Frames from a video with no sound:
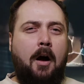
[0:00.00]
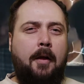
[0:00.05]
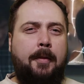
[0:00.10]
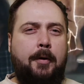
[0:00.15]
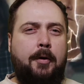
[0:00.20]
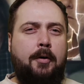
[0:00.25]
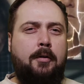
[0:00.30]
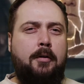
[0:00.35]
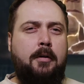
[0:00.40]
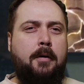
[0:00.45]

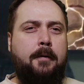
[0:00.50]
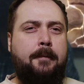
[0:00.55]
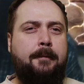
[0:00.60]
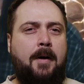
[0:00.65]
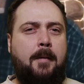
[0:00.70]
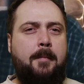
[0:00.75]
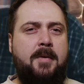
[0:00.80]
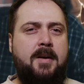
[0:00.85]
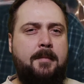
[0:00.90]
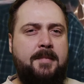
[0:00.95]
other
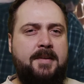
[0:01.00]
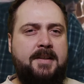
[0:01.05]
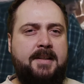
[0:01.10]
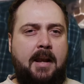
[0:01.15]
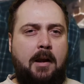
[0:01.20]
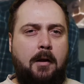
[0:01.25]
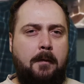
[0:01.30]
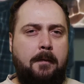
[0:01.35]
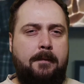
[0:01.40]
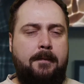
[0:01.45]
from
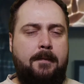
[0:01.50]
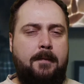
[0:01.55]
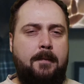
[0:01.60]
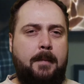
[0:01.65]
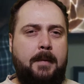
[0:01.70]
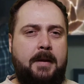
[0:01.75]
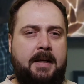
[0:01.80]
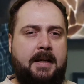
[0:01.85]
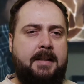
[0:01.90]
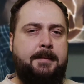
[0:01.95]
himself.
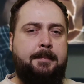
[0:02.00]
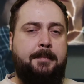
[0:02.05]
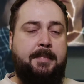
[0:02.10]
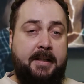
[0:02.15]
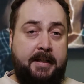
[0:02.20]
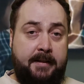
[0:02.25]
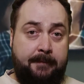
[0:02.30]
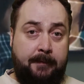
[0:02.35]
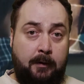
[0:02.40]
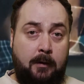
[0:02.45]
He's
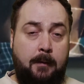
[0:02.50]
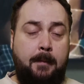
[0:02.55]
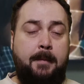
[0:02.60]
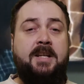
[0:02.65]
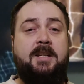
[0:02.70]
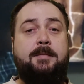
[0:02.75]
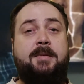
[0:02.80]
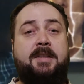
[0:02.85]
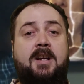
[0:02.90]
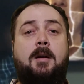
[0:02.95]
peaceful,
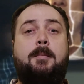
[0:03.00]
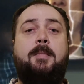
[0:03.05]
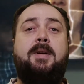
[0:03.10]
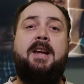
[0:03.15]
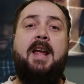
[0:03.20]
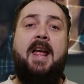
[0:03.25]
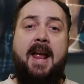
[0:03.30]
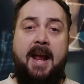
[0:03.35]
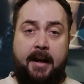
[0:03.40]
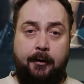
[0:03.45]
he's
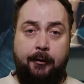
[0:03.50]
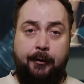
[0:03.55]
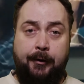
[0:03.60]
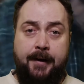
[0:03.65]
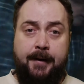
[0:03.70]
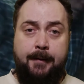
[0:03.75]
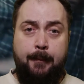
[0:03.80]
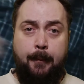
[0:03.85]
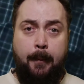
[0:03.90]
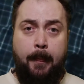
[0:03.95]
becoming
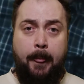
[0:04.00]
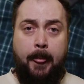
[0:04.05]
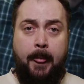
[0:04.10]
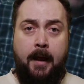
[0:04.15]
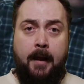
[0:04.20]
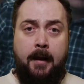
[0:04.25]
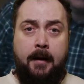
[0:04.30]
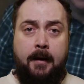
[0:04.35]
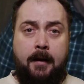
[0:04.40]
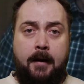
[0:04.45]
angry
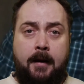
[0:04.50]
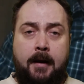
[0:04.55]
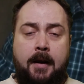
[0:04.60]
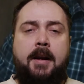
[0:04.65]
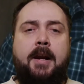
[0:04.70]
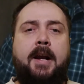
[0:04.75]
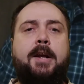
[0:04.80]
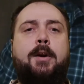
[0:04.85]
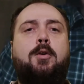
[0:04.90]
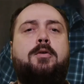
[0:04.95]

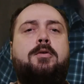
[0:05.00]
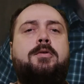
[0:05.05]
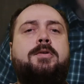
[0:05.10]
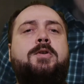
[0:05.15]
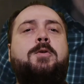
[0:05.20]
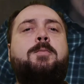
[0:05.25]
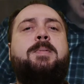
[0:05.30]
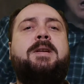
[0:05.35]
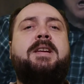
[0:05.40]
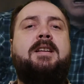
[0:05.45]
in order
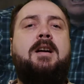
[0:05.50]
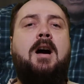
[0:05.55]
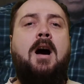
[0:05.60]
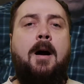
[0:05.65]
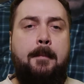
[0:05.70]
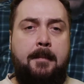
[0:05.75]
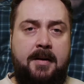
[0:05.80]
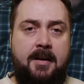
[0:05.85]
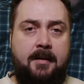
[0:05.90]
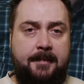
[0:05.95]
to
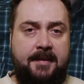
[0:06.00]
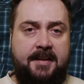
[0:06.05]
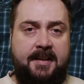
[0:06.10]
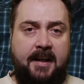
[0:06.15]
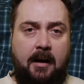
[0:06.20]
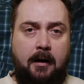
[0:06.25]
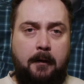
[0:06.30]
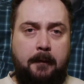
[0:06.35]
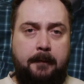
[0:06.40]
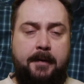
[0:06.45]
become
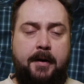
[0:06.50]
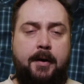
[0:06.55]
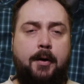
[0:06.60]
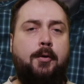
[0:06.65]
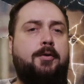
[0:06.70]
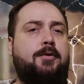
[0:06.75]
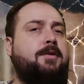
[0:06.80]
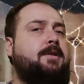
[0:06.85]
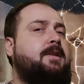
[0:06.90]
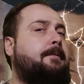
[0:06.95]
himself, in
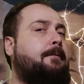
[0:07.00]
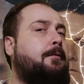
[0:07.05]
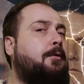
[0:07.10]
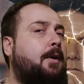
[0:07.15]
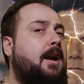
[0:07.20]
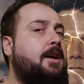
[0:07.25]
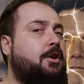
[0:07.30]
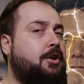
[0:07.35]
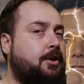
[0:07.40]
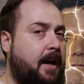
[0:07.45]
order to
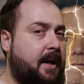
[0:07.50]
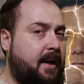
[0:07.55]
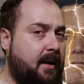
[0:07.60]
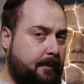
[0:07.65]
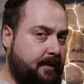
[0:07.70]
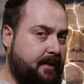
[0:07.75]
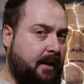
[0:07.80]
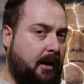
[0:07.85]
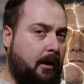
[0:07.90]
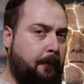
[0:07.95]
differentiate
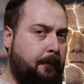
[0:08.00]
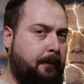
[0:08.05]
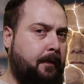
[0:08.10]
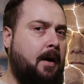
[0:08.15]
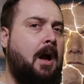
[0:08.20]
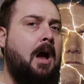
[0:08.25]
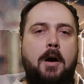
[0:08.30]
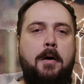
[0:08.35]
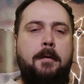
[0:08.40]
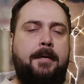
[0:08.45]
himself
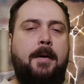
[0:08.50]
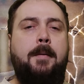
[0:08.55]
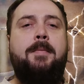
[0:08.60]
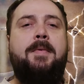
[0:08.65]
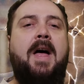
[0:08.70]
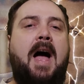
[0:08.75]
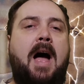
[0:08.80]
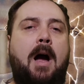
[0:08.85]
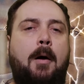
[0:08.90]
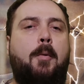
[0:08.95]
from
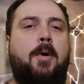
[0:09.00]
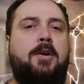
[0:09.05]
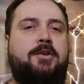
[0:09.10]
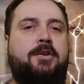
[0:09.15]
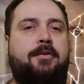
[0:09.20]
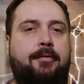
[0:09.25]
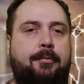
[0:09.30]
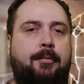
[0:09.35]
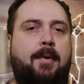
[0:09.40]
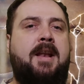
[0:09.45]
that
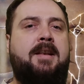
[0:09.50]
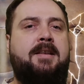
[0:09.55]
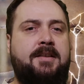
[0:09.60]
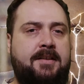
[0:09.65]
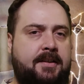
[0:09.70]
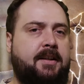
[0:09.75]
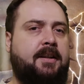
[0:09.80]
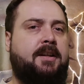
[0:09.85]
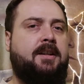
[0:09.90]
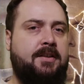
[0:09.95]
which
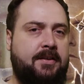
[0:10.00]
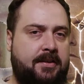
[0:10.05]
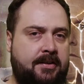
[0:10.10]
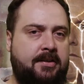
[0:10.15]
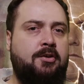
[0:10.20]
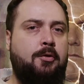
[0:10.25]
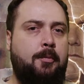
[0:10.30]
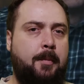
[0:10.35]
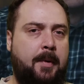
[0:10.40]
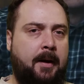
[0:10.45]
threatens to
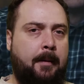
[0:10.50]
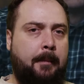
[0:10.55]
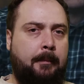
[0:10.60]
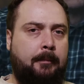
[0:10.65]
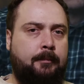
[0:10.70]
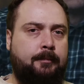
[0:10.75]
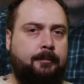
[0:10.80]
consume him.